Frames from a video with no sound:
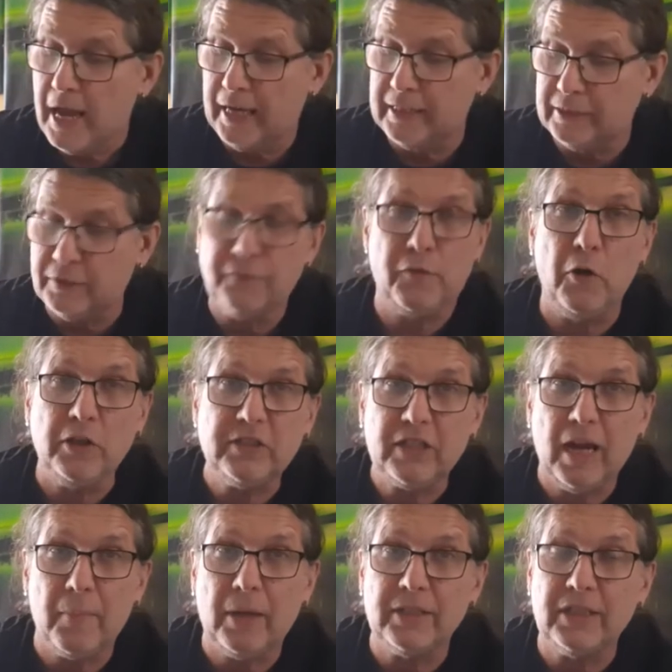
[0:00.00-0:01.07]
And it's the first
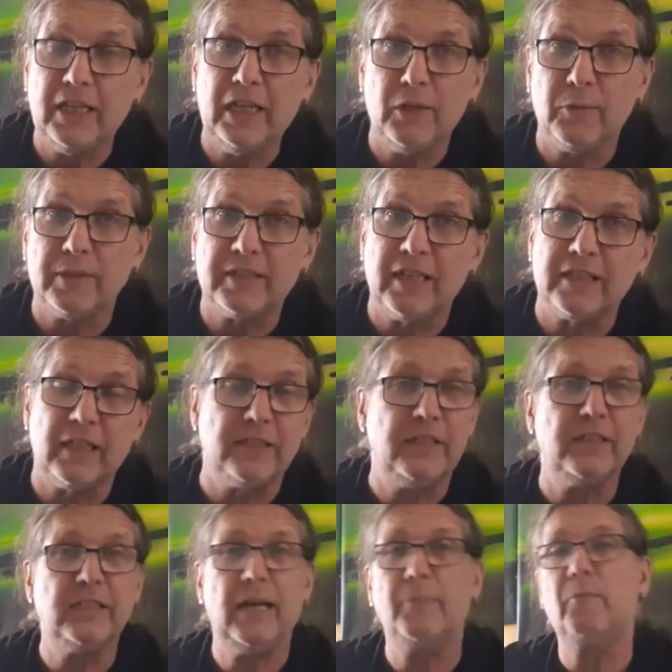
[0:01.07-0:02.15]
time I'm dealing with this. And
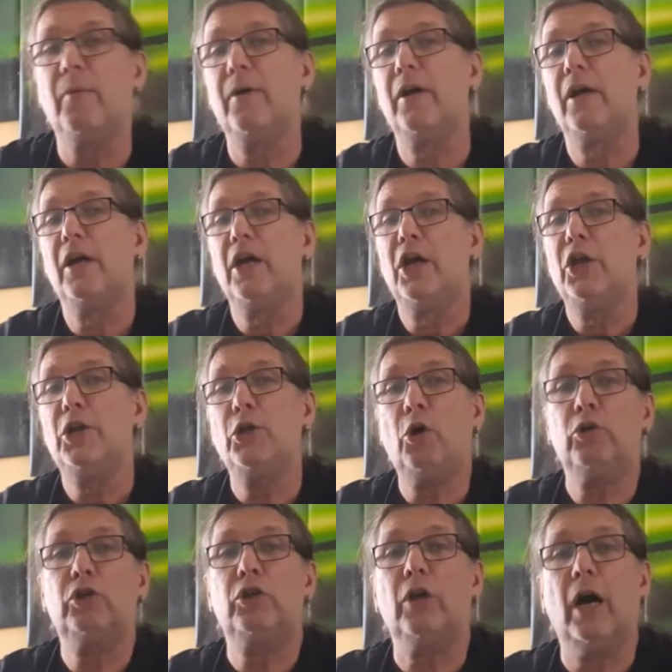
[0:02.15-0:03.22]
since I'm
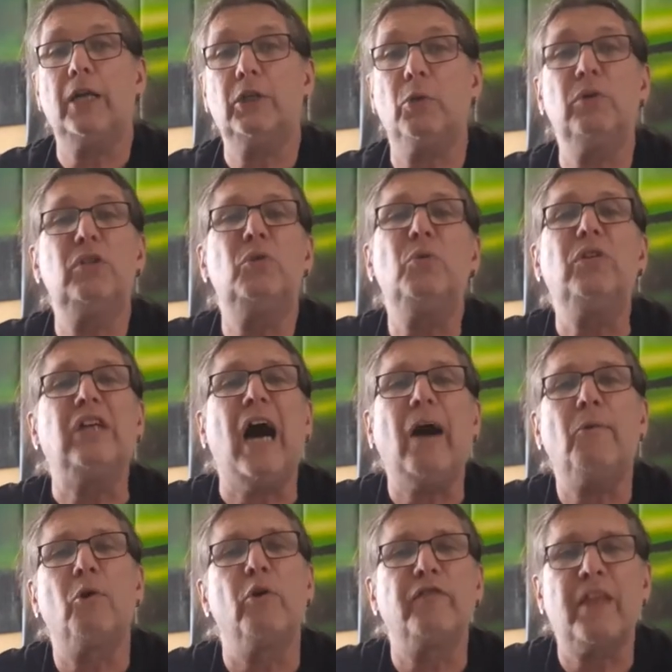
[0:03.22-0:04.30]
not, I don't do
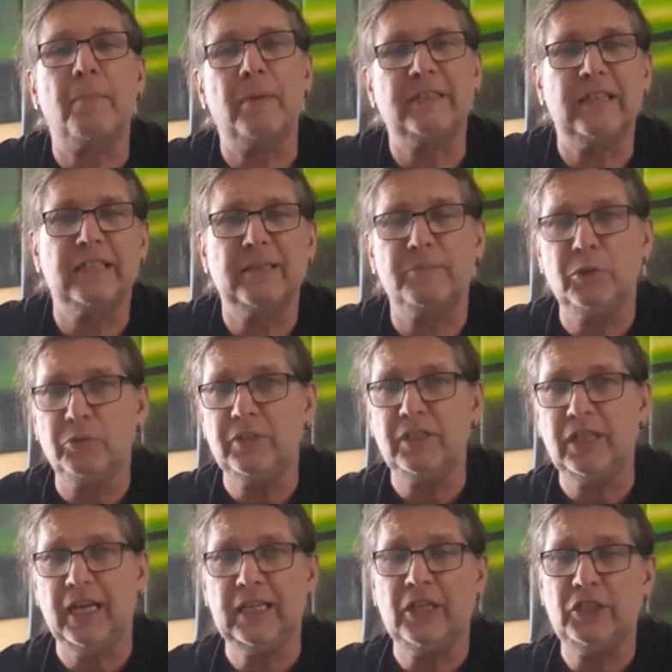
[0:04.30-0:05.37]
tarot, if that makes sense, I'm using
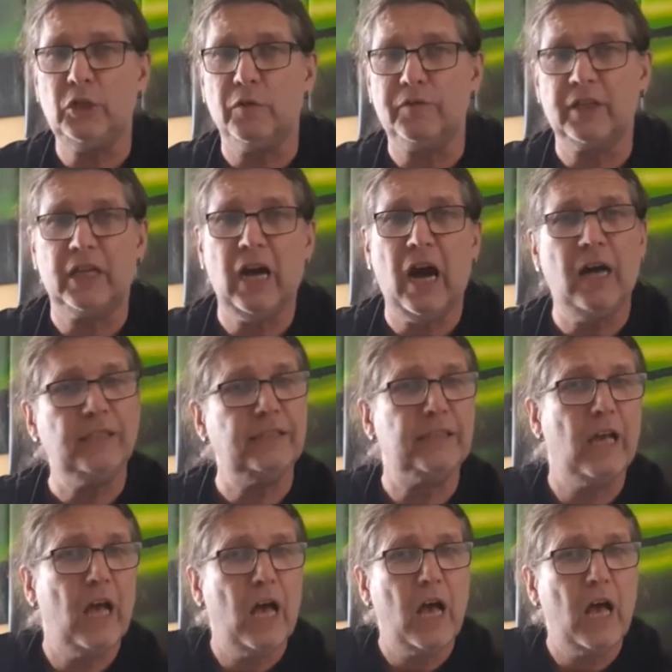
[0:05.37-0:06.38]
the energy of the cards.